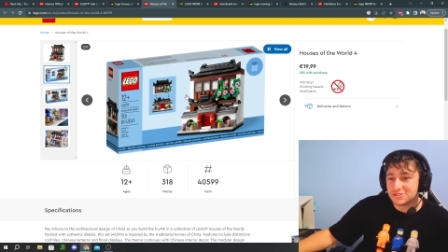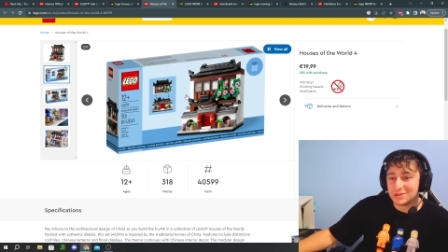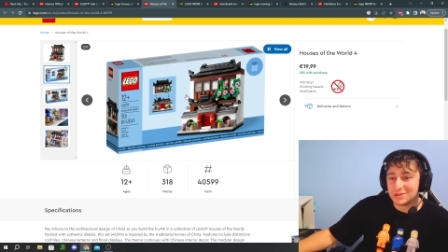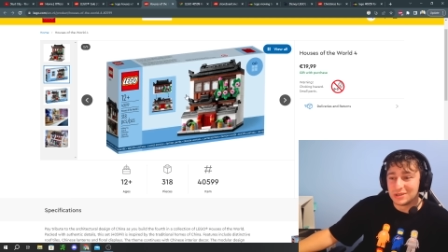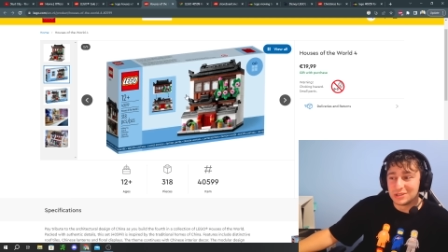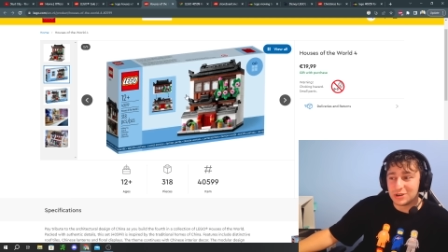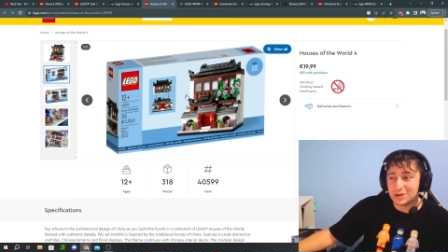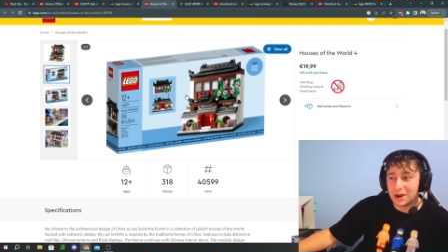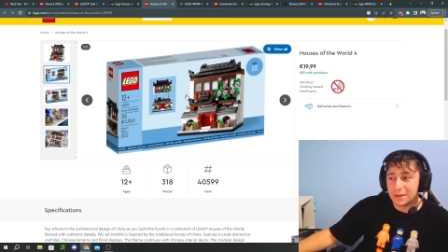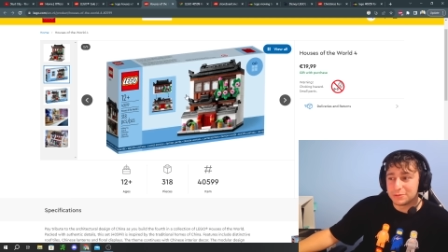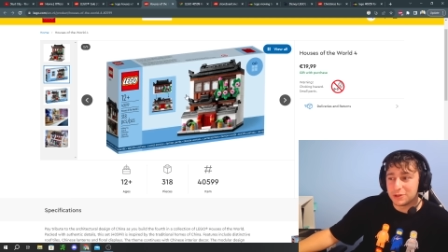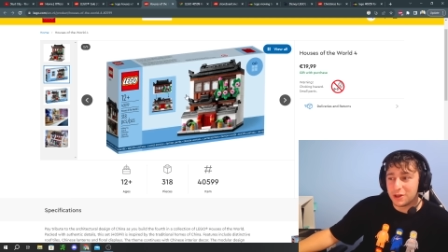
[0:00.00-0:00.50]

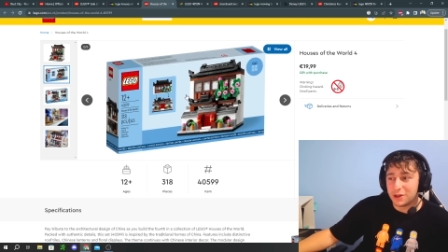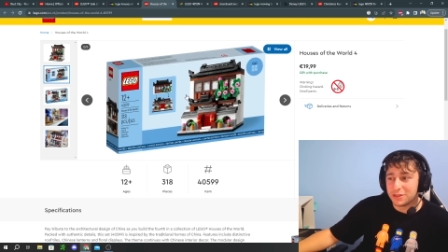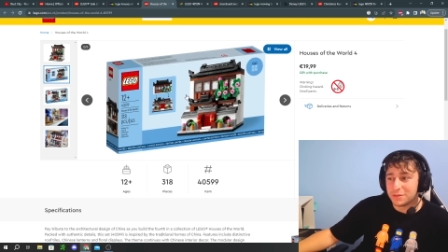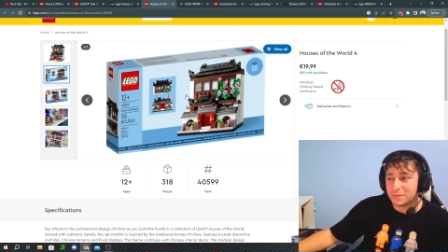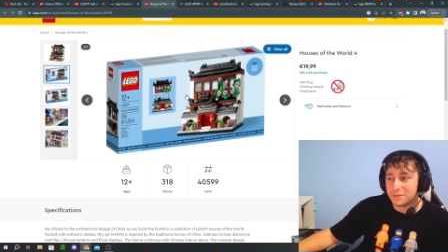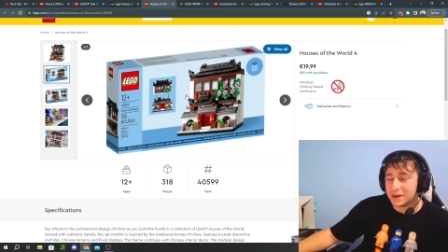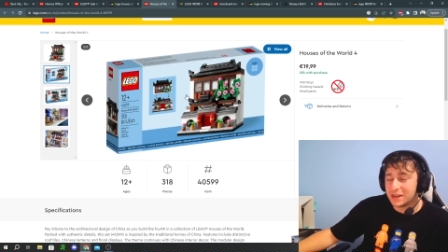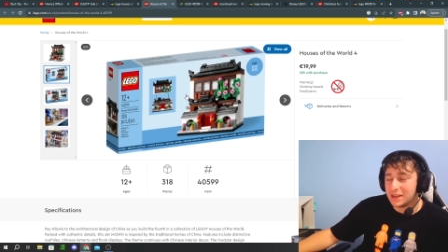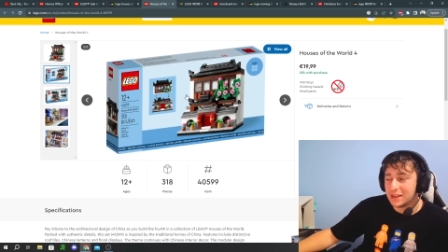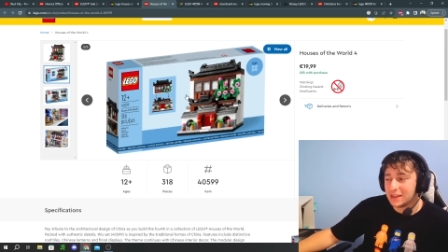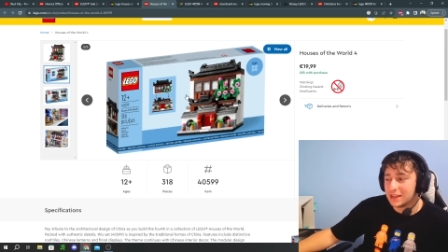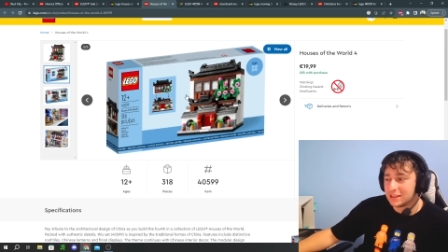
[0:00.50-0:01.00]
dropped all the
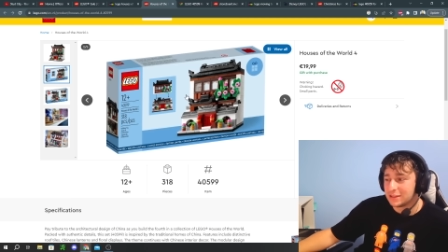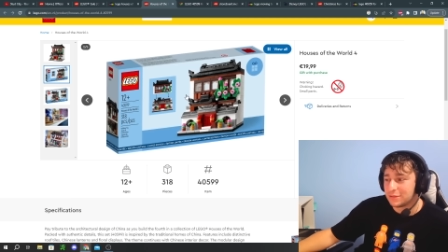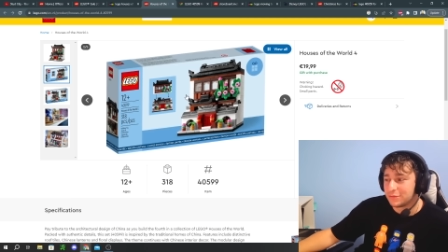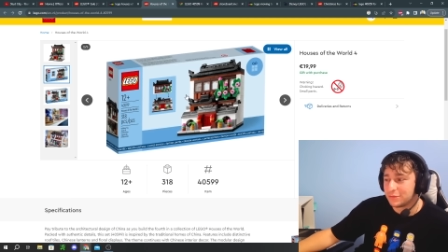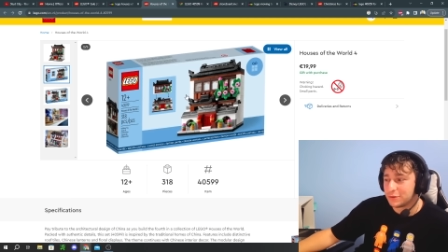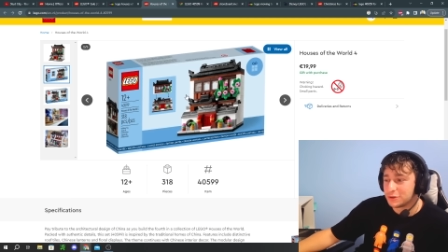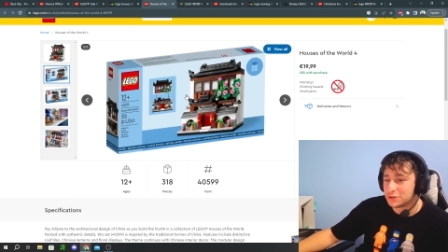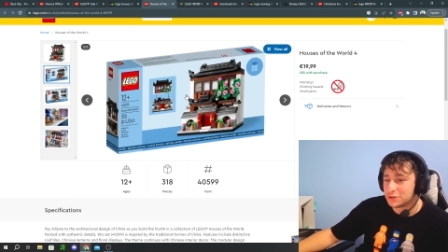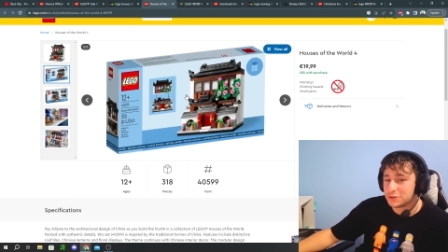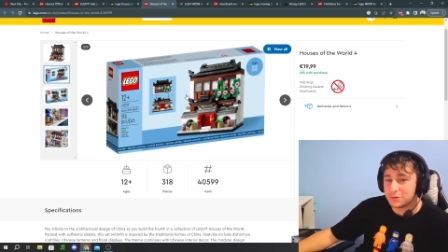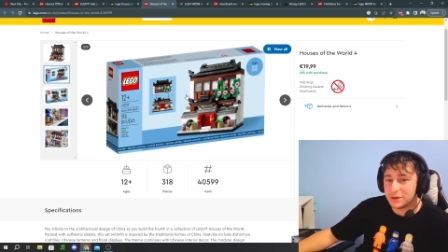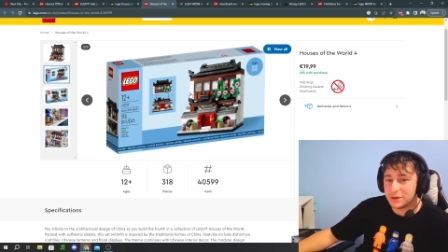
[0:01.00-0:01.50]
money to get the
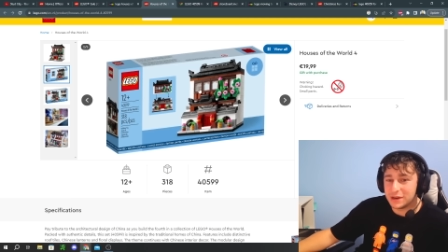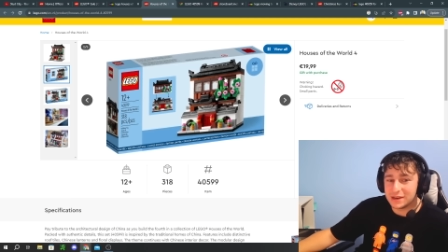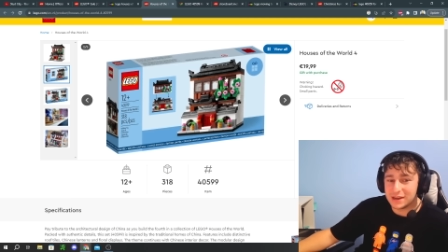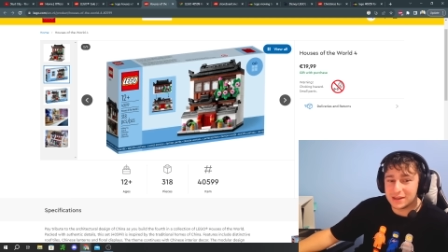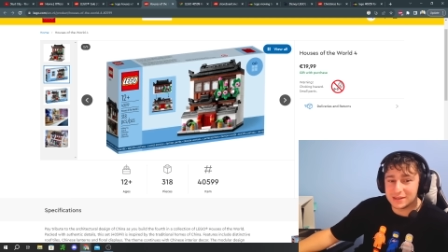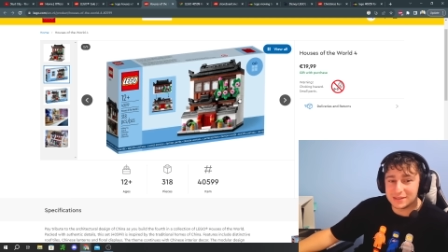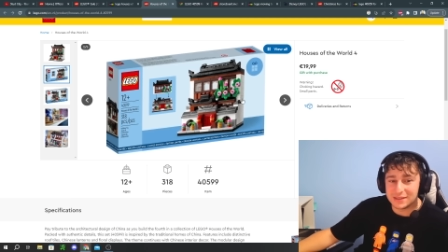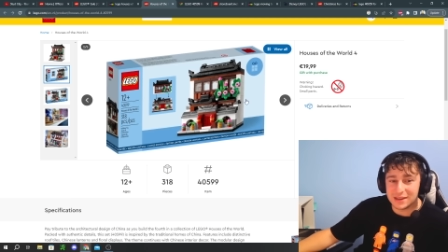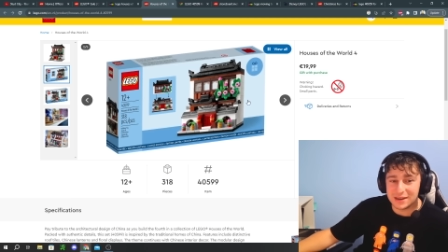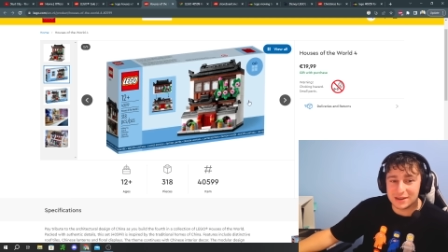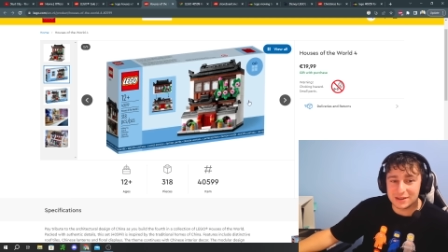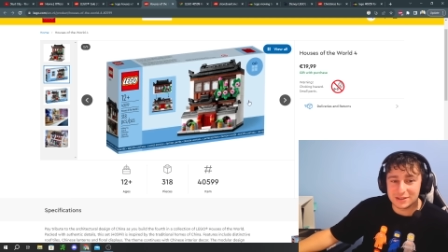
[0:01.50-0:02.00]
first three and I
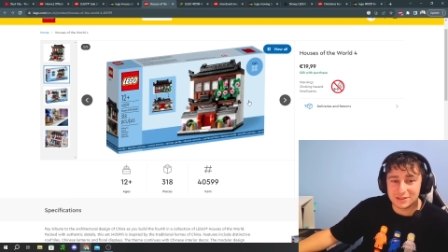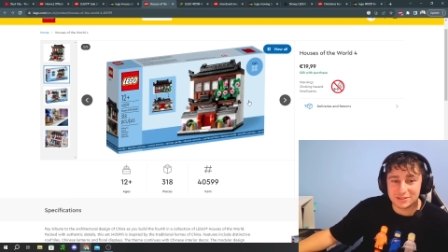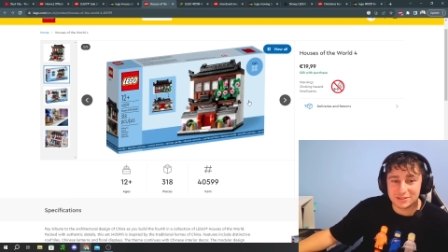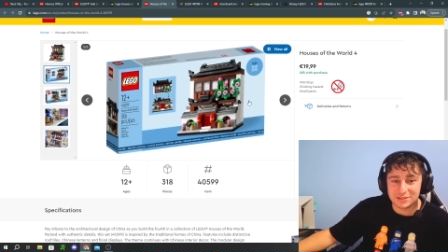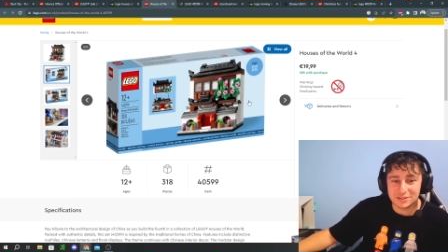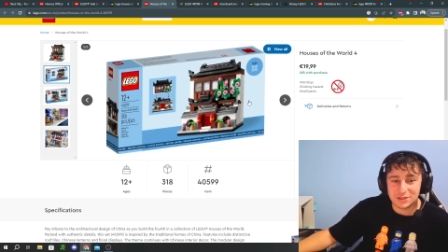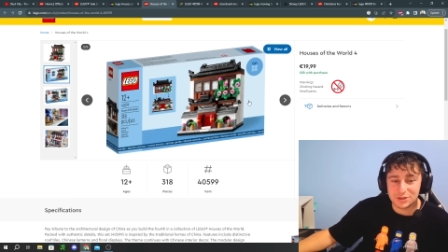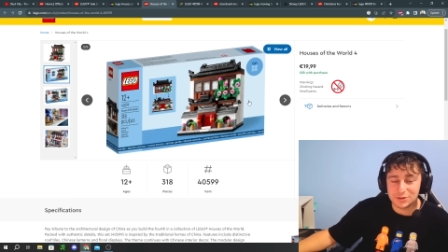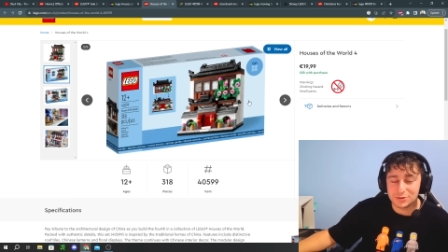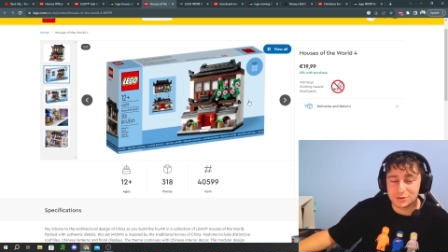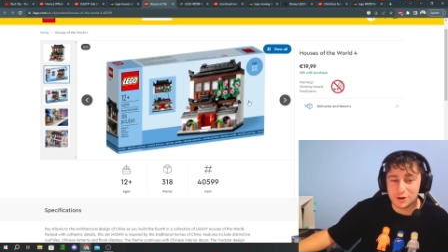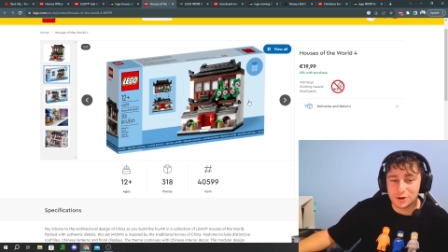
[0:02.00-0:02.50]
didn't
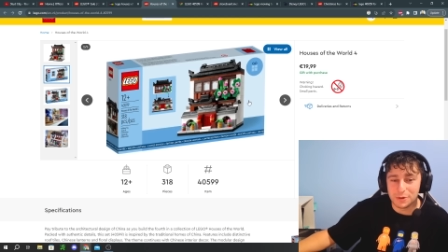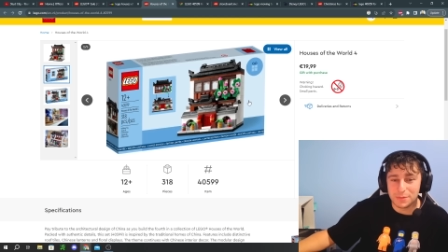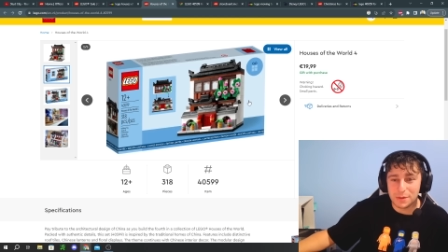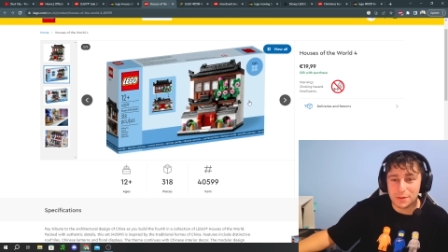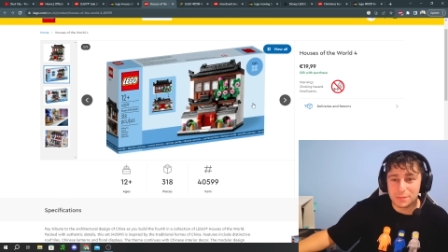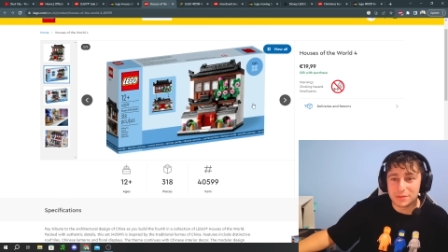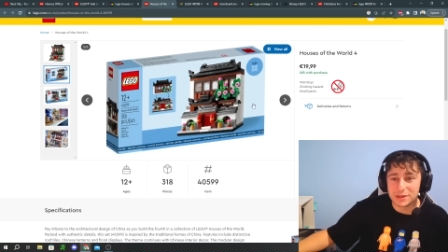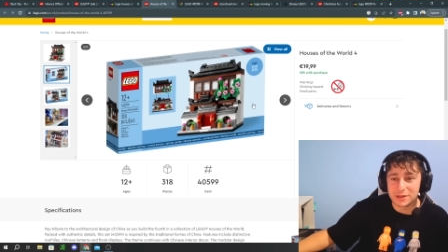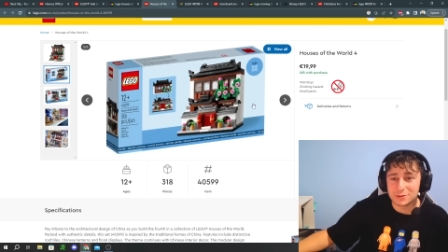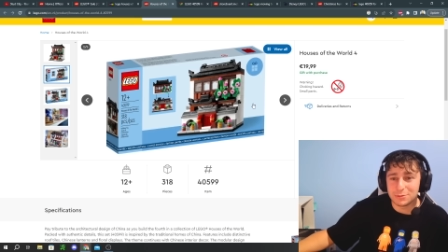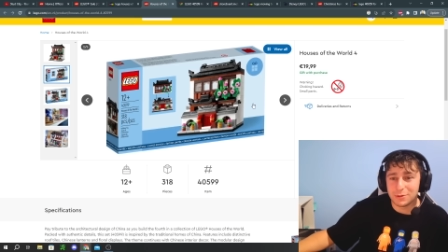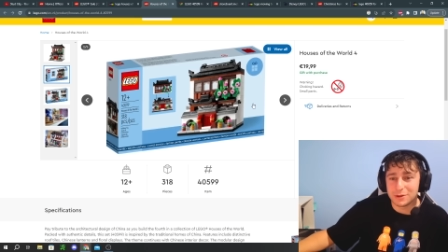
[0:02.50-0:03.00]
scoop
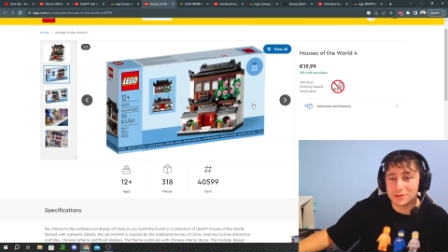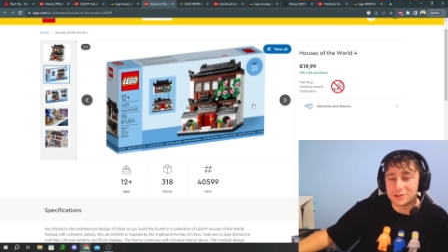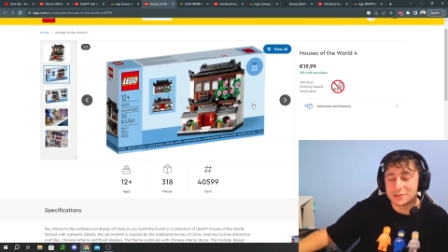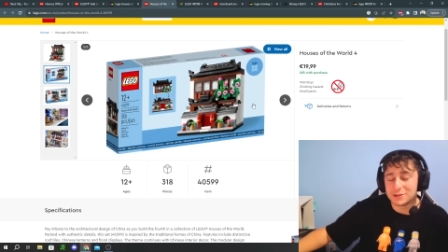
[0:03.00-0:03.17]
up this one.